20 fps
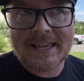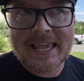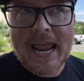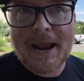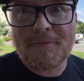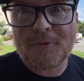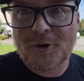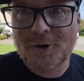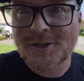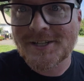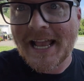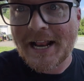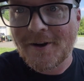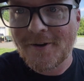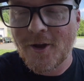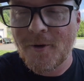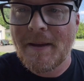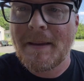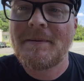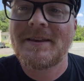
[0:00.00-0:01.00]
Cape Crusader
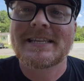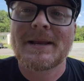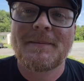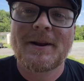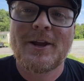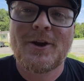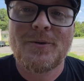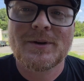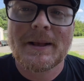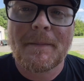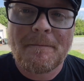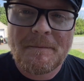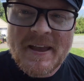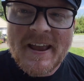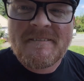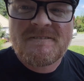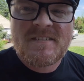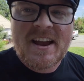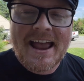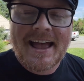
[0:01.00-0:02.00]
though. Maybe somebody who was a
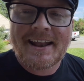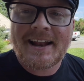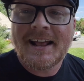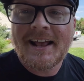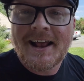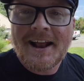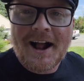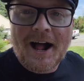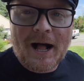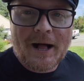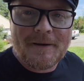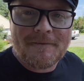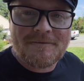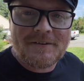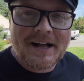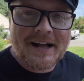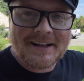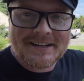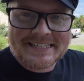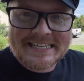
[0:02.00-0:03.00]
big fan of
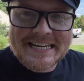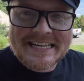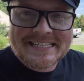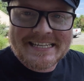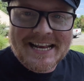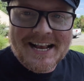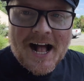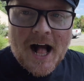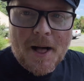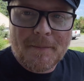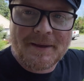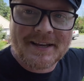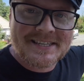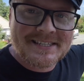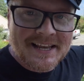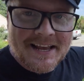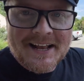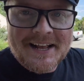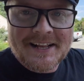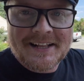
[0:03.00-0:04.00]
DC
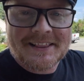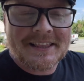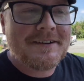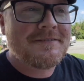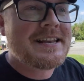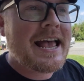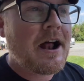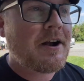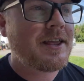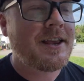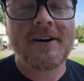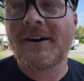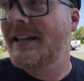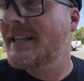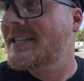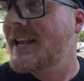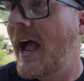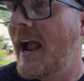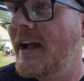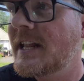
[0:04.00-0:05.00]
Comics lived out here
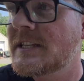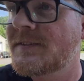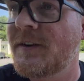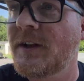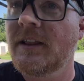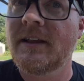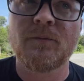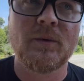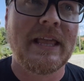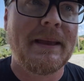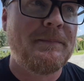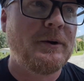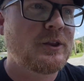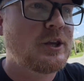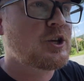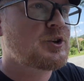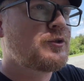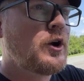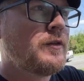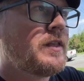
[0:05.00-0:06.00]
in Zionsville, and when they built
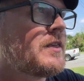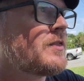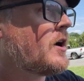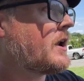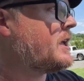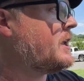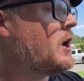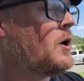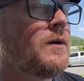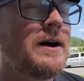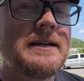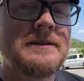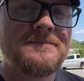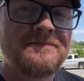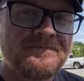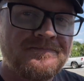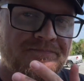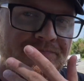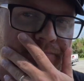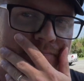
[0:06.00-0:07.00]
this road, they thought, you know what?
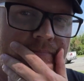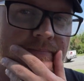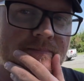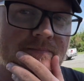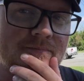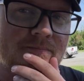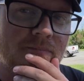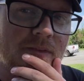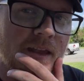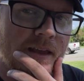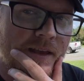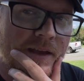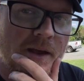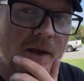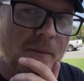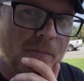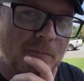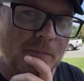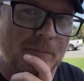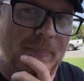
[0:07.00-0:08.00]

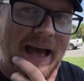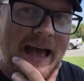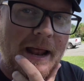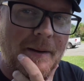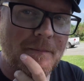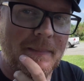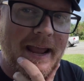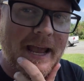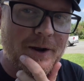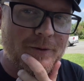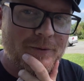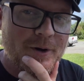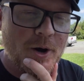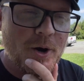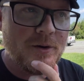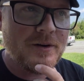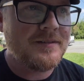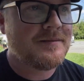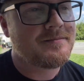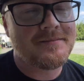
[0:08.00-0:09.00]
Batman
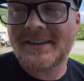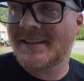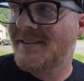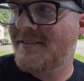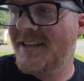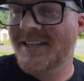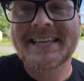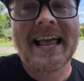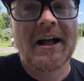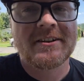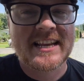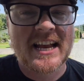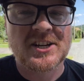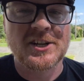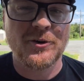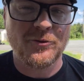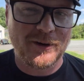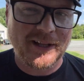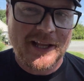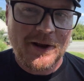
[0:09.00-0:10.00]
Road. This town's
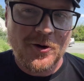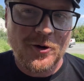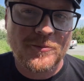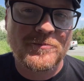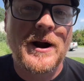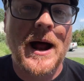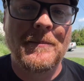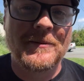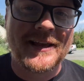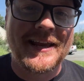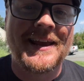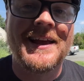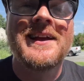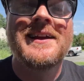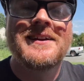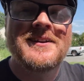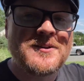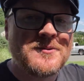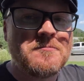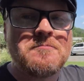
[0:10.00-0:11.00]
actually really old, probably
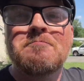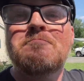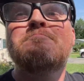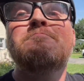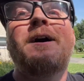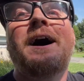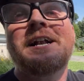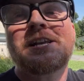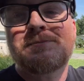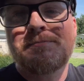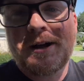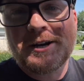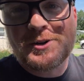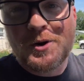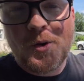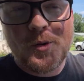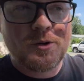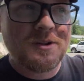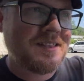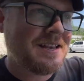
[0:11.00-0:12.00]
much, much
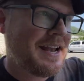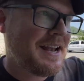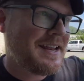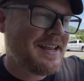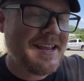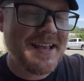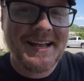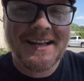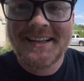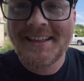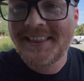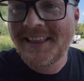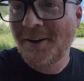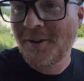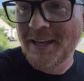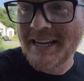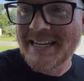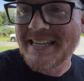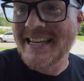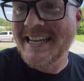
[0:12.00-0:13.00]
older than
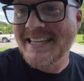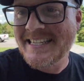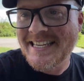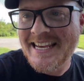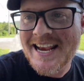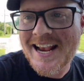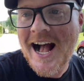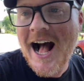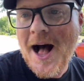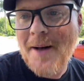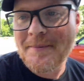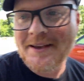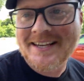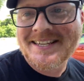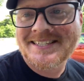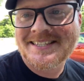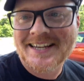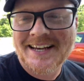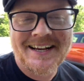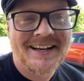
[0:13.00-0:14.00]
only DC
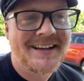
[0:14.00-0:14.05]
Comics